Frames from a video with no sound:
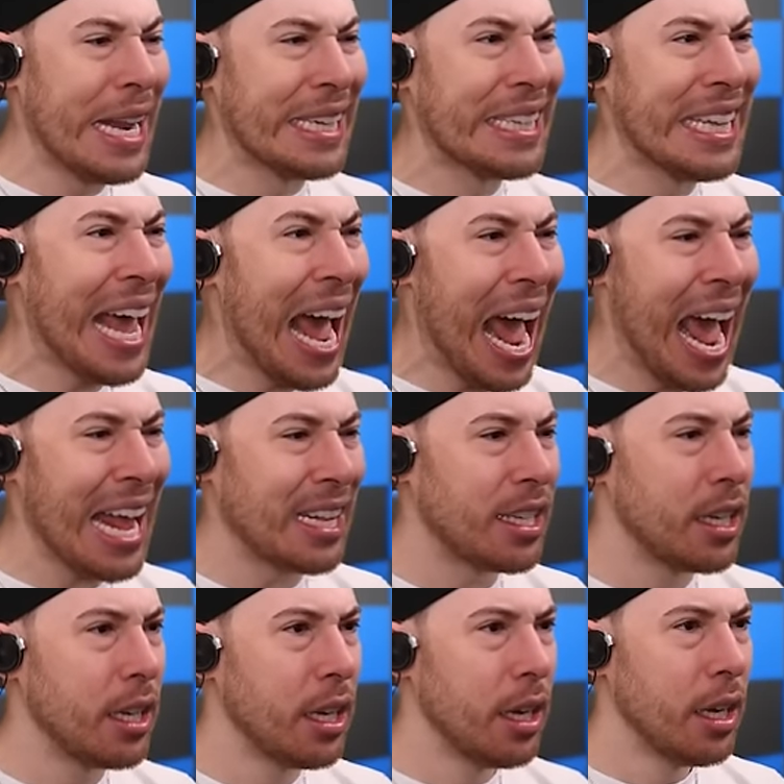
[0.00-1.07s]
is that?
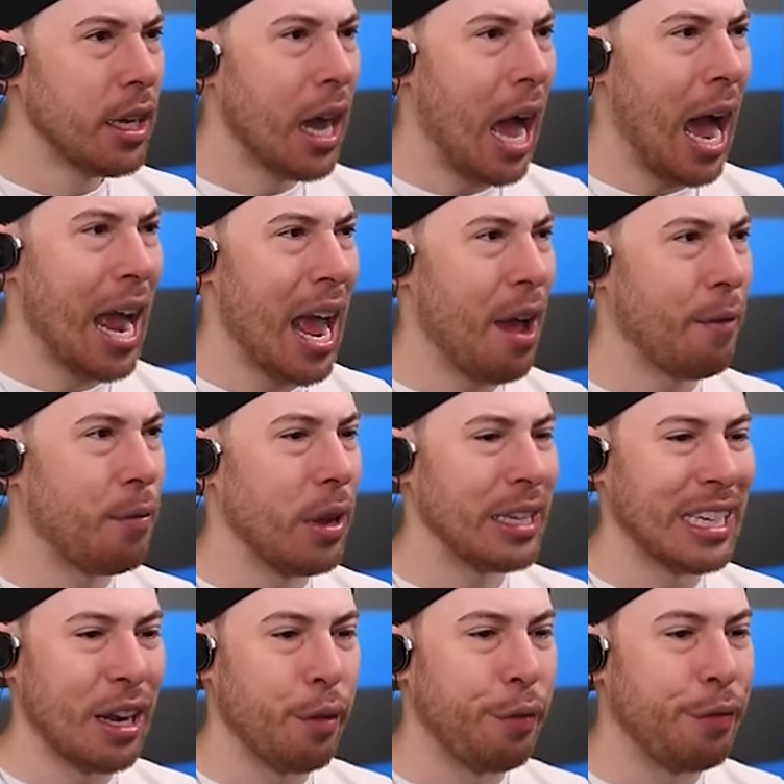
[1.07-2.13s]
I have... Is
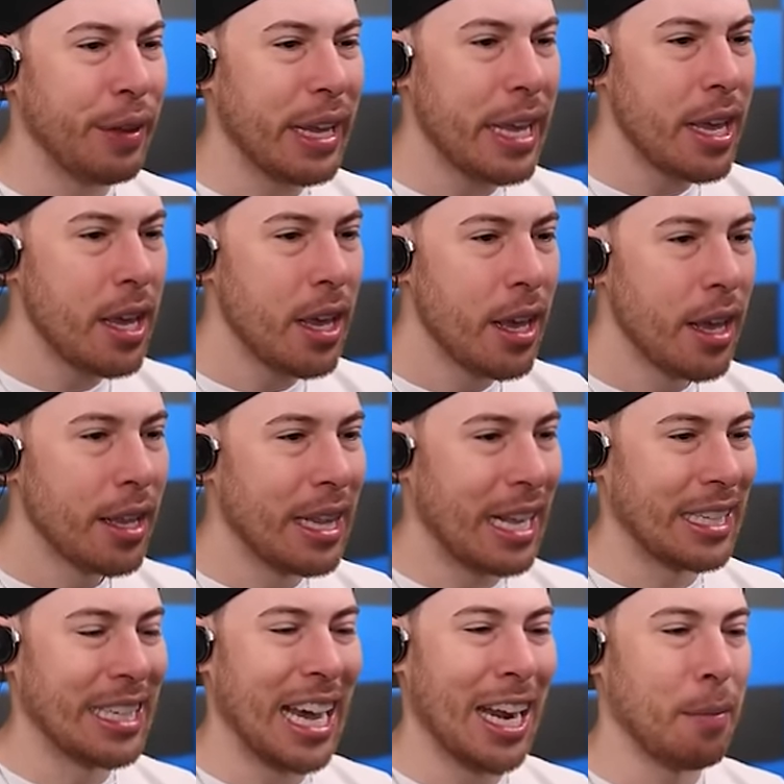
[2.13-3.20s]
that a V?
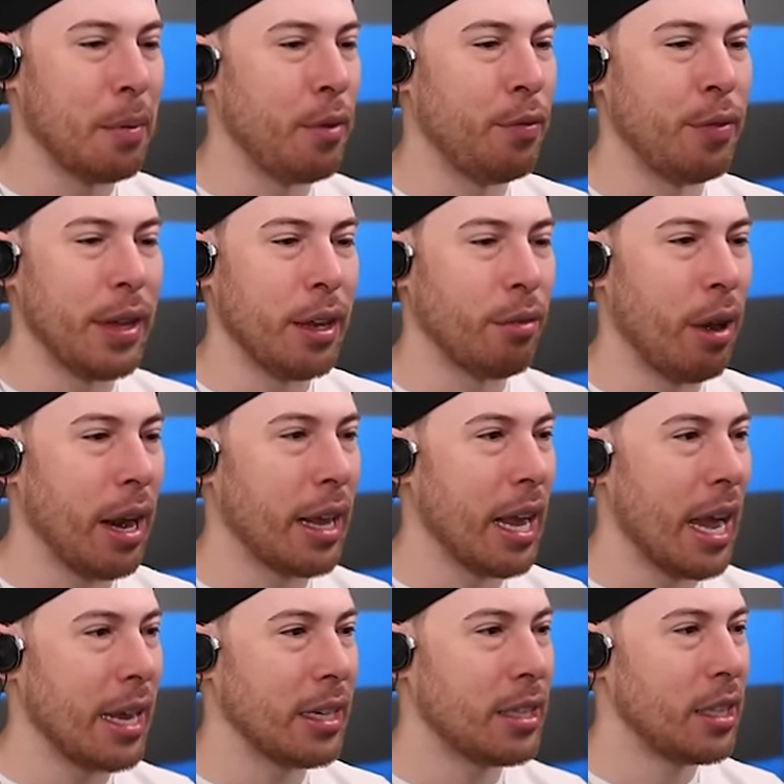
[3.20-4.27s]
That's got to be V, right,
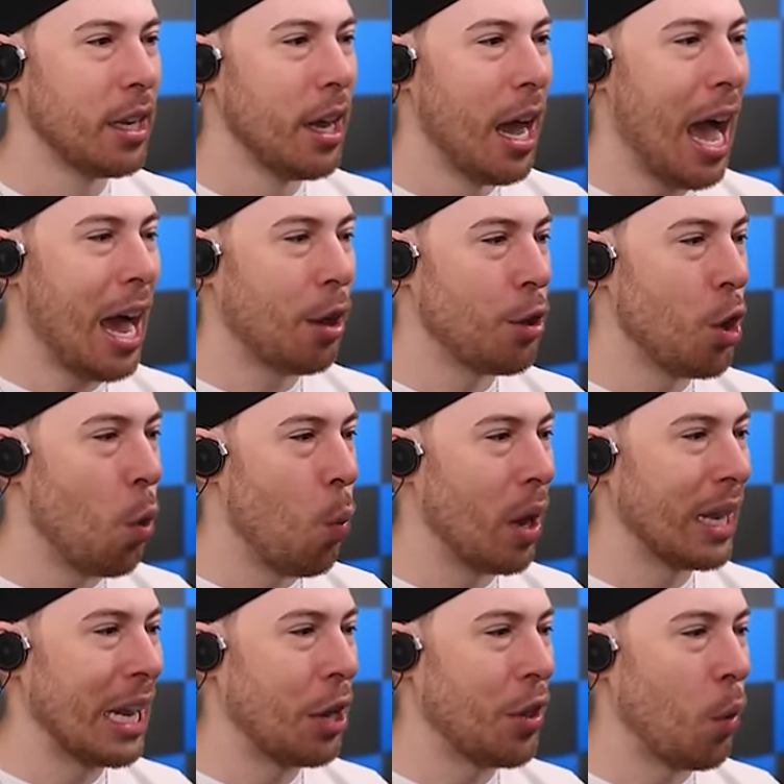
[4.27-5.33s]
guys? I don't know
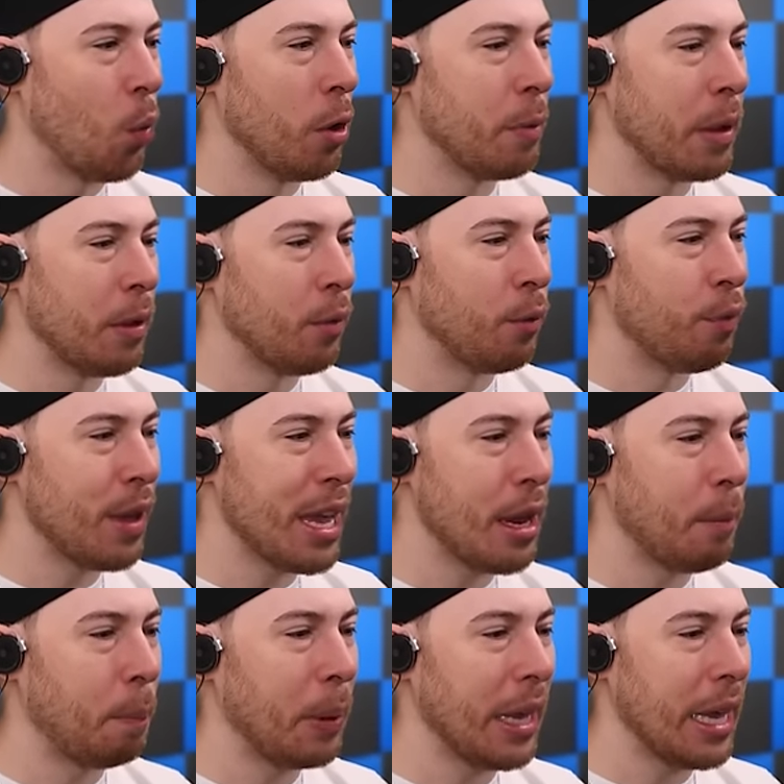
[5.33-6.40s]
what letter that would be. V
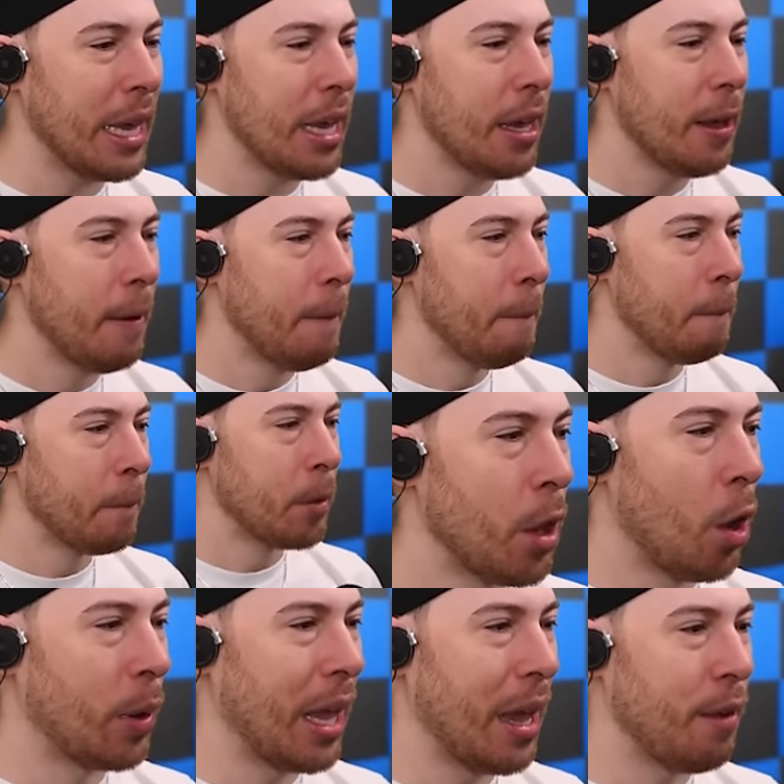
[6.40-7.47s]
and P?
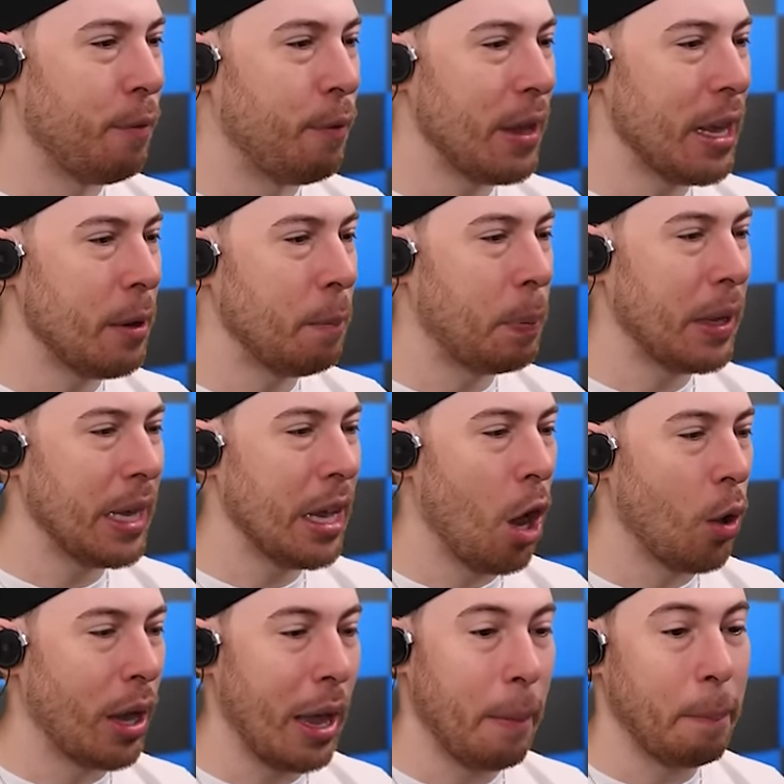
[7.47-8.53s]
Okay, V and P.
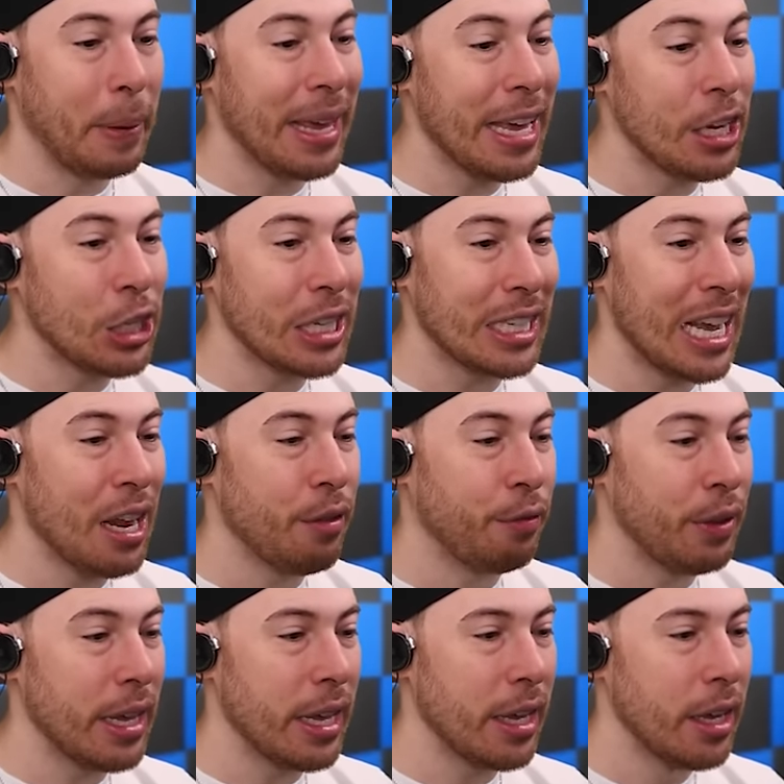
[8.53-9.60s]
Okay, P just hit
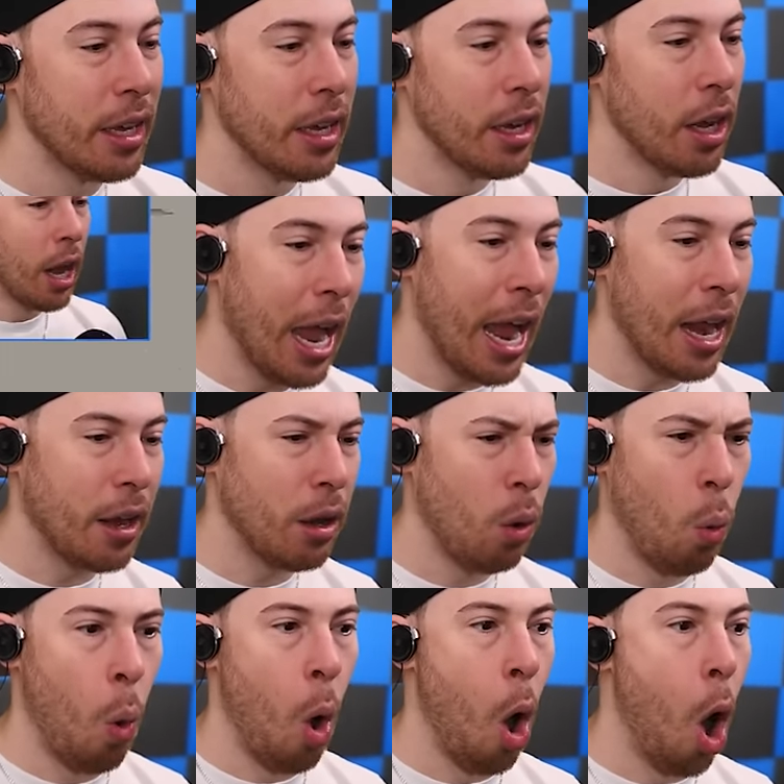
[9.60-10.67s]
V. And
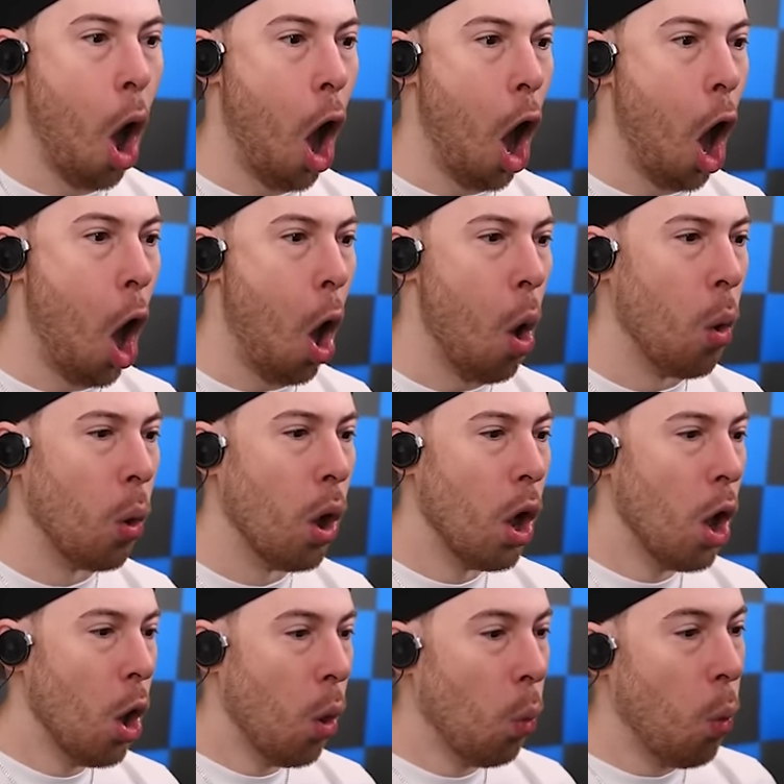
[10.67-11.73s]
whoa,
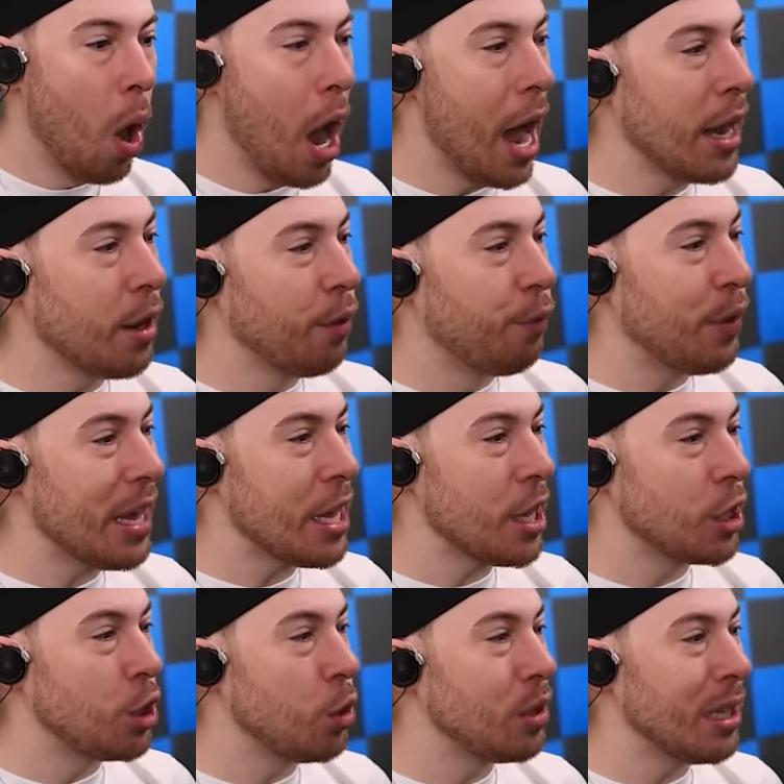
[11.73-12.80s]
what? V
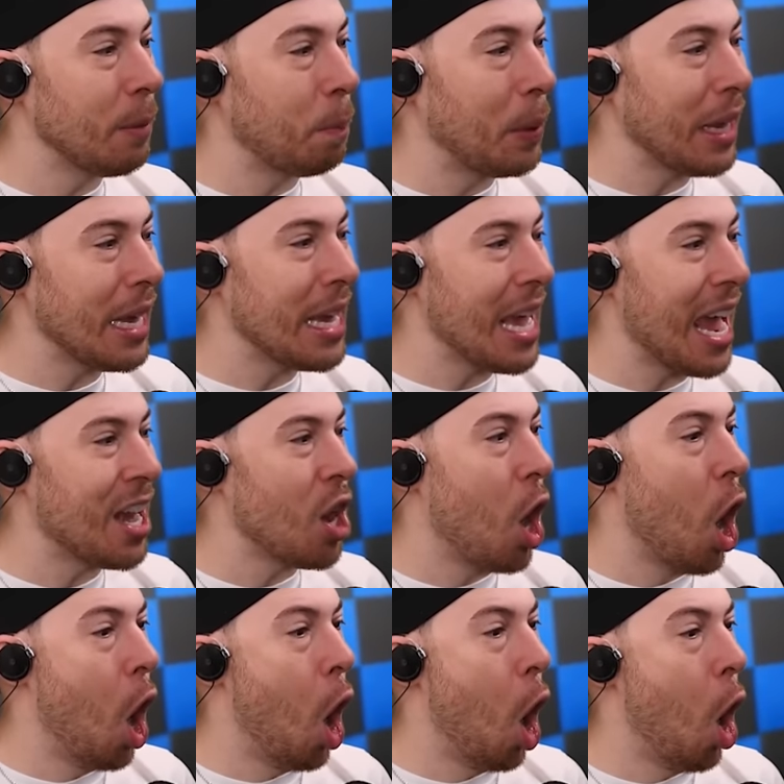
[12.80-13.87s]
is using P and
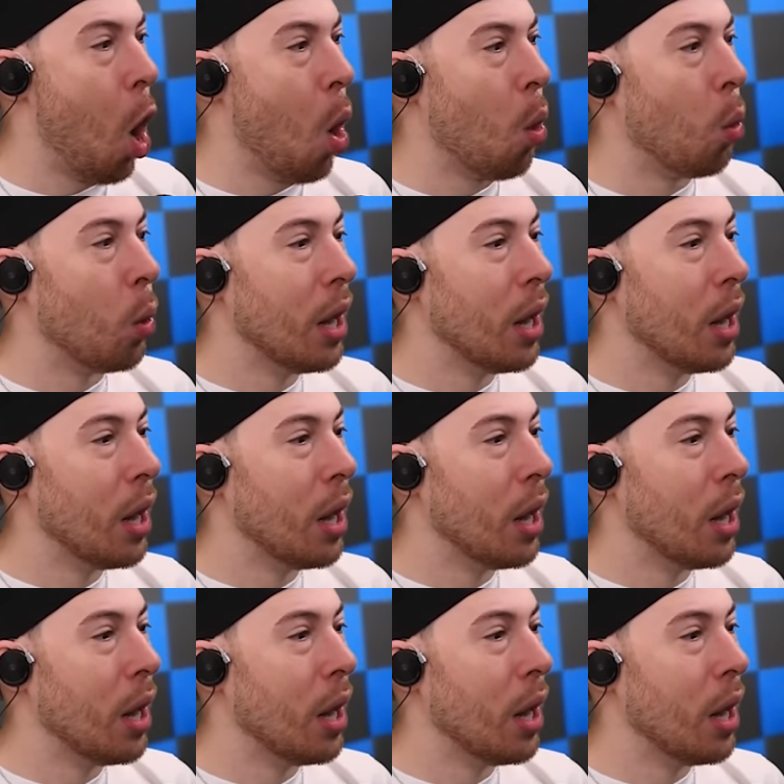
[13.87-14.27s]
oh